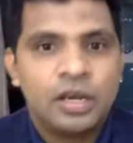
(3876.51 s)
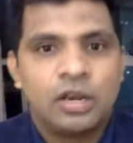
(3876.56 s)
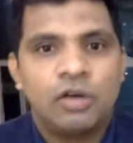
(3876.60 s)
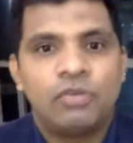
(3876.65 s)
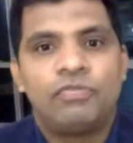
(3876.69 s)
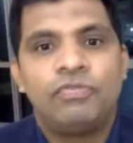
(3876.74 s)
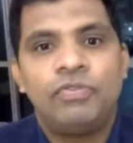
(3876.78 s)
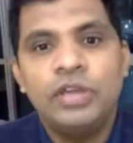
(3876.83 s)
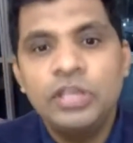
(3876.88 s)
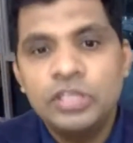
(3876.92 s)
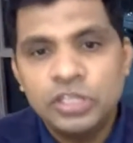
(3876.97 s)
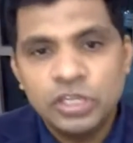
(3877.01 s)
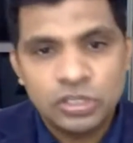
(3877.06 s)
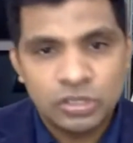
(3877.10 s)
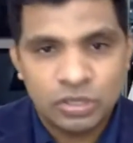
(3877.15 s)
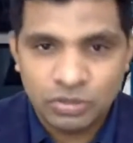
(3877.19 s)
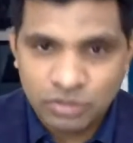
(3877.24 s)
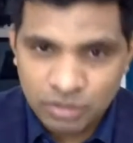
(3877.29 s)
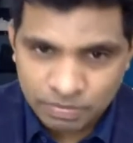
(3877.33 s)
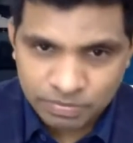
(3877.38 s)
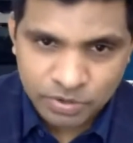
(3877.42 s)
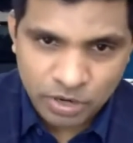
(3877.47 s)
Now,
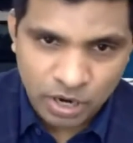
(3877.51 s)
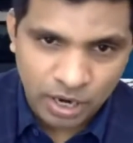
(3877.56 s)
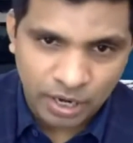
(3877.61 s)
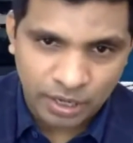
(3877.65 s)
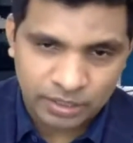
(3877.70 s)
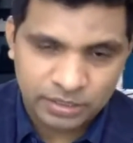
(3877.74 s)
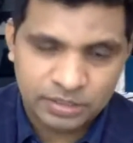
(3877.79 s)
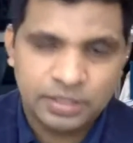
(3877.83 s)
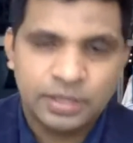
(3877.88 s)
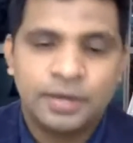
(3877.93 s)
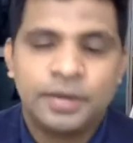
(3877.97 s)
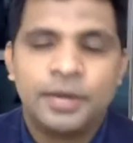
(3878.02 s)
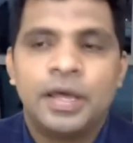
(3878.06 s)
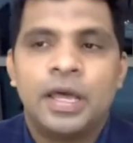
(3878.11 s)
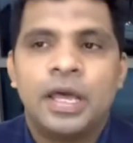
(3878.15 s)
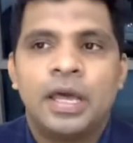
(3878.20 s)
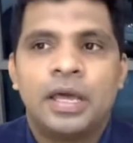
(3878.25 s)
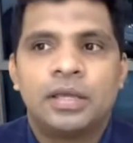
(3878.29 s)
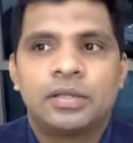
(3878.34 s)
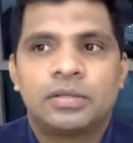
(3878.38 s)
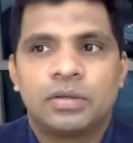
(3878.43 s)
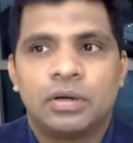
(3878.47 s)
features of the products.
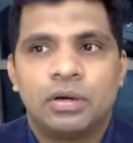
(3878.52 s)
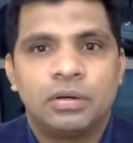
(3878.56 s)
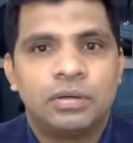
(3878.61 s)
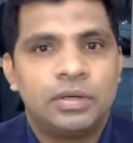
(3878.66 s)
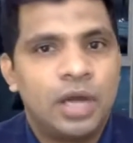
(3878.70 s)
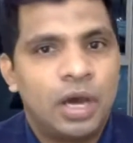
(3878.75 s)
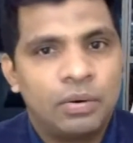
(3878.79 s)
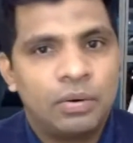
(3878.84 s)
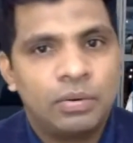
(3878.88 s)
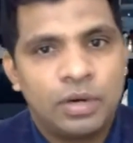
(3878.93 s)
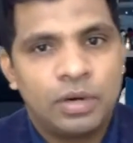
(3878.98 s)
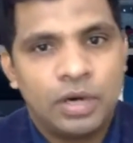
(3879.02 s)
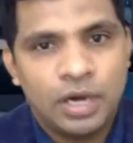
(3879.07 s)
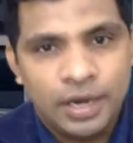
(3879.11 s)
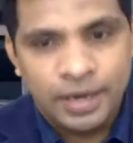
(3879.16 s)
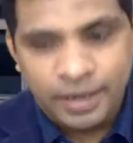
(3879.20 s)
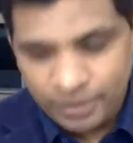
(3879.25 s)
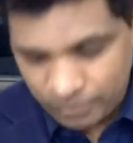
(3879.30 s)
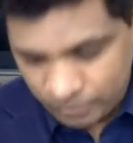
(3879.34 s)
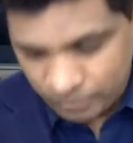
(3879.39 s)
So now,